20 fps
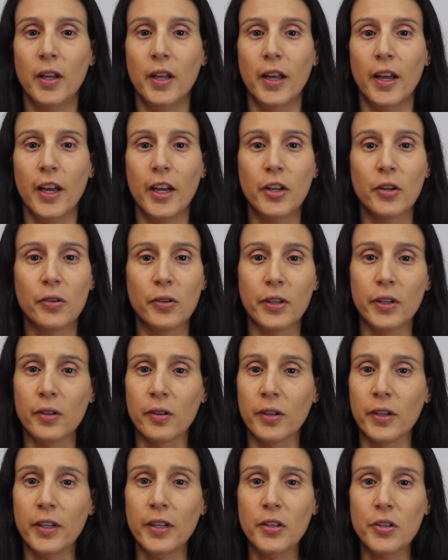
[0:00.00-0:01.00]
head or
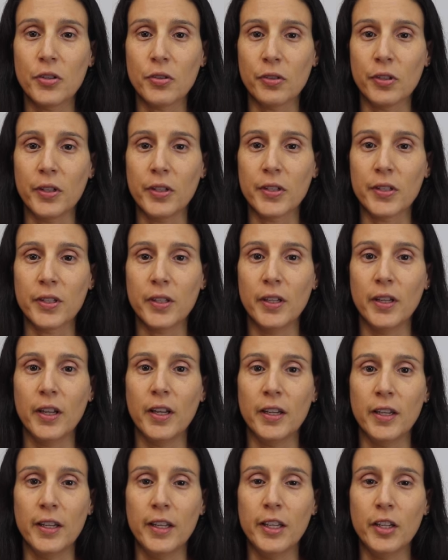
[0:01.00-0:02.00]
ear injuries,
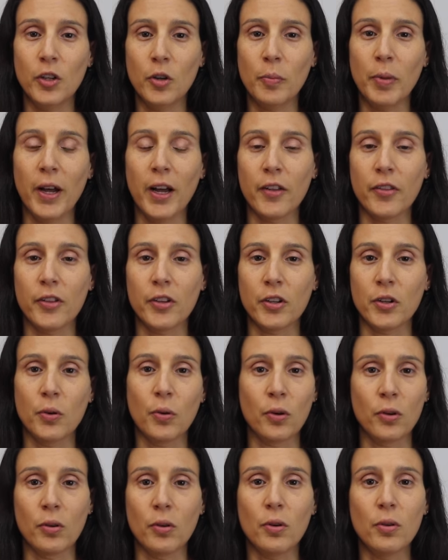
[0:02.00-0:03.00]
and idiopathic
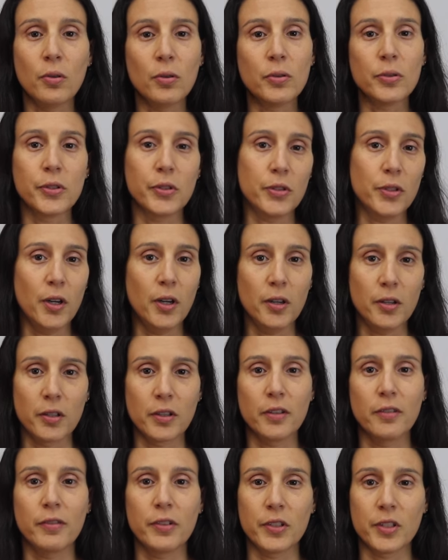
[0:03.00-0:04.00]
or old dog
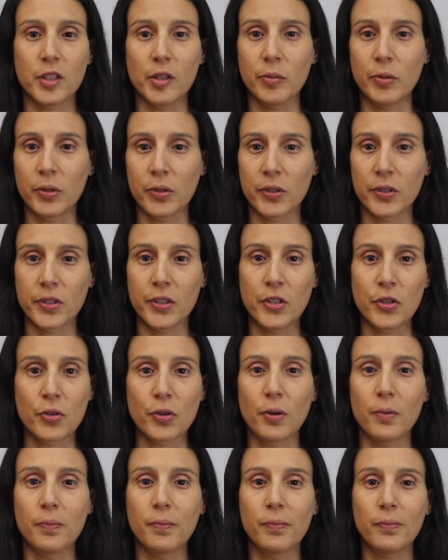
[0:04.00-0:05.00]
vestibular
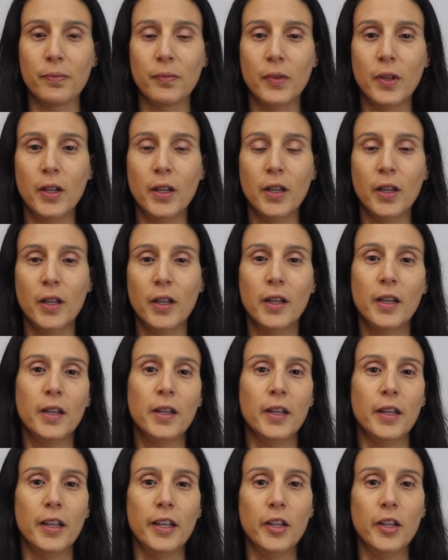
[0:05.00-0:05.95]
syndrome.